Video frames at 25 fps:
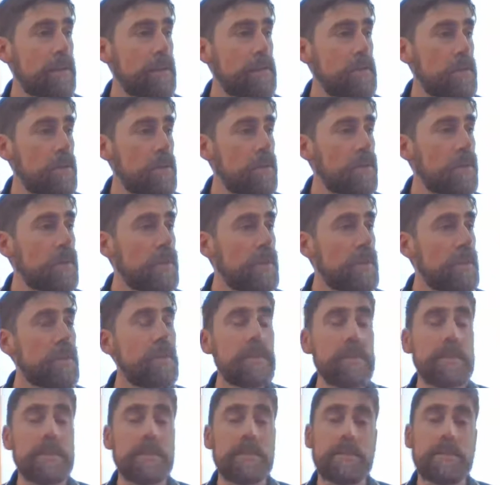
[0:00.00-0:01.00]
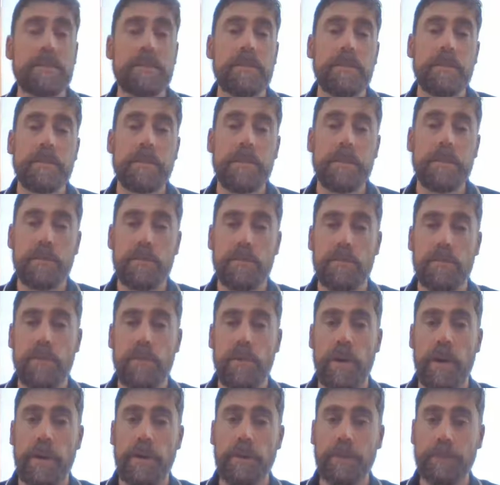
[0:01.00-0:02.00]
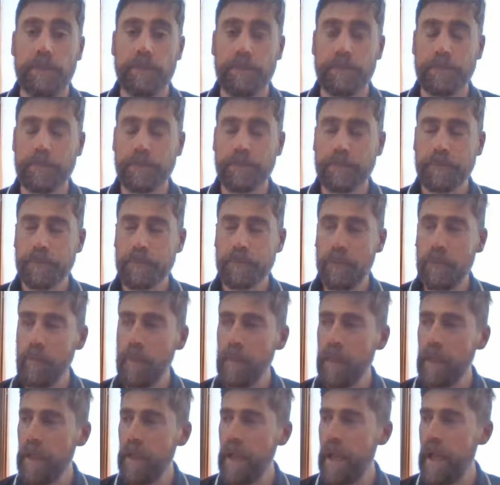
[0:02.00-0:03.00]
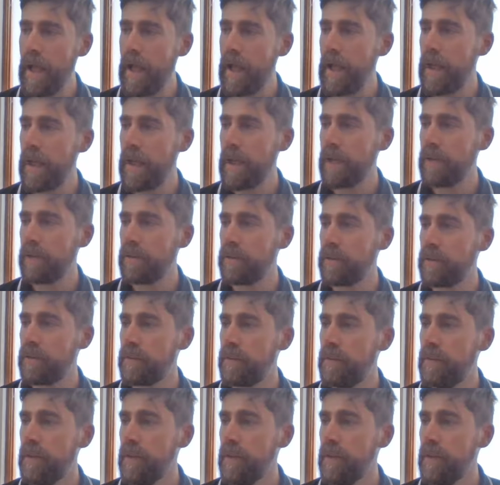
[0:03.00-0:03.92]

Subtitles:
So looking at the acidity of rain, and